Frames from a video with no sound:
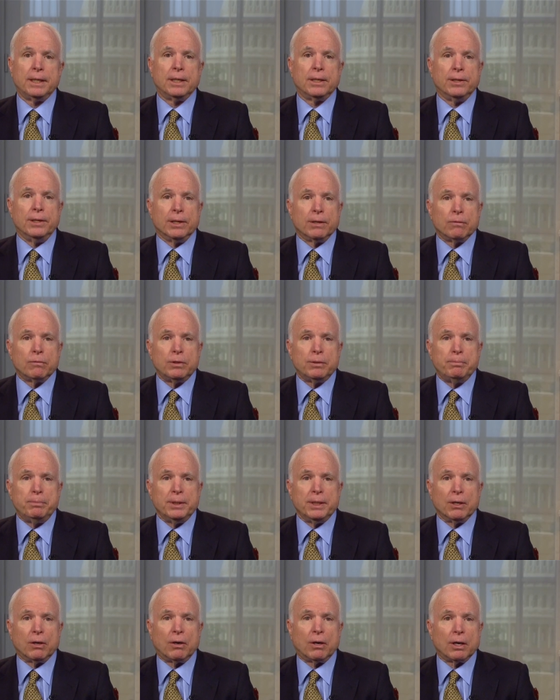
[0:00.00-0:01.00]
"There would
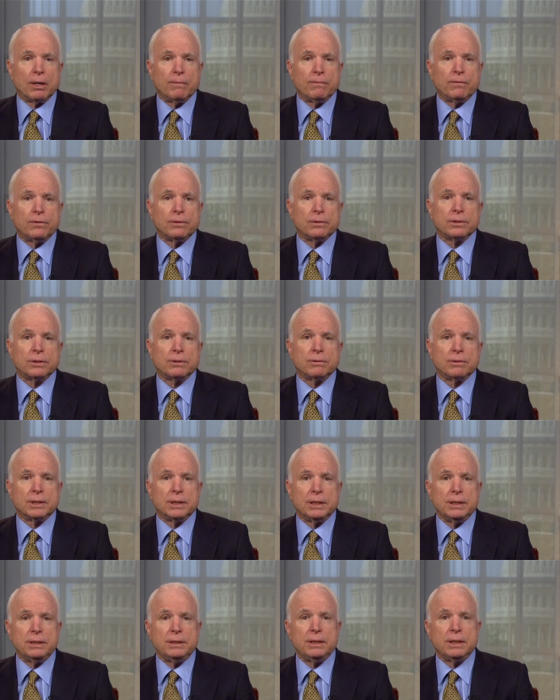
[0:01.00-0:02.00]
be harmful
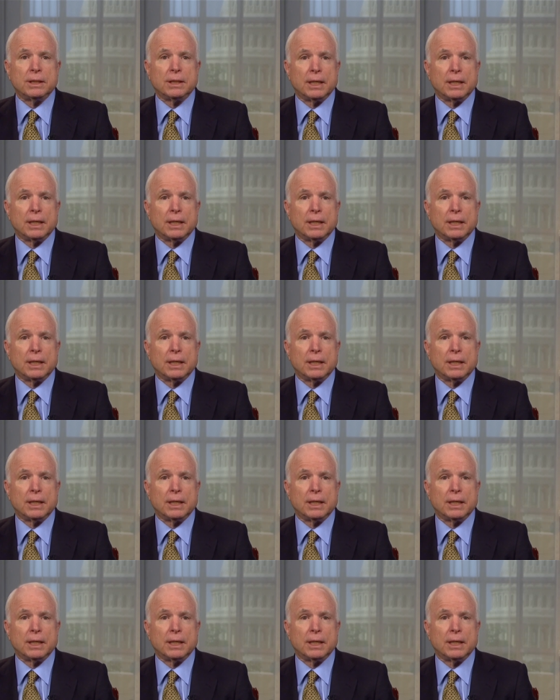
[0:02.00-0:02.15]
strategic